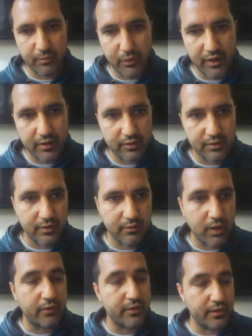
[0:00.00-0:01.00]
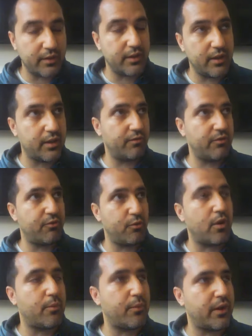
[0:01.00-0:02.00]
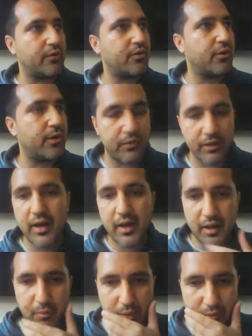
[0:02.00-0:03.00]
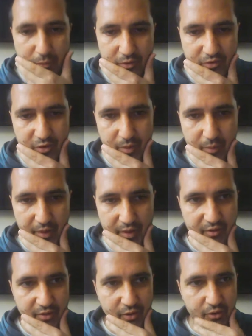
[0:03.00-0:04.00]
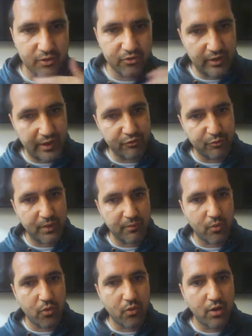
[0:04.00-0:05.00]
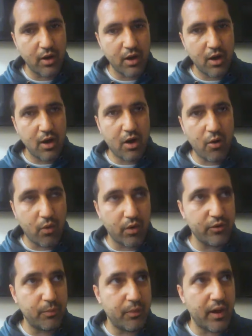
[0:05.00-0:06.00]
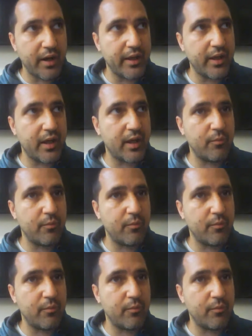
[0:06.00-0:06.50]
But, well, even if you are prepared to do it, it probably would still be a bit difficult, because you'd have to spend more on what you buy.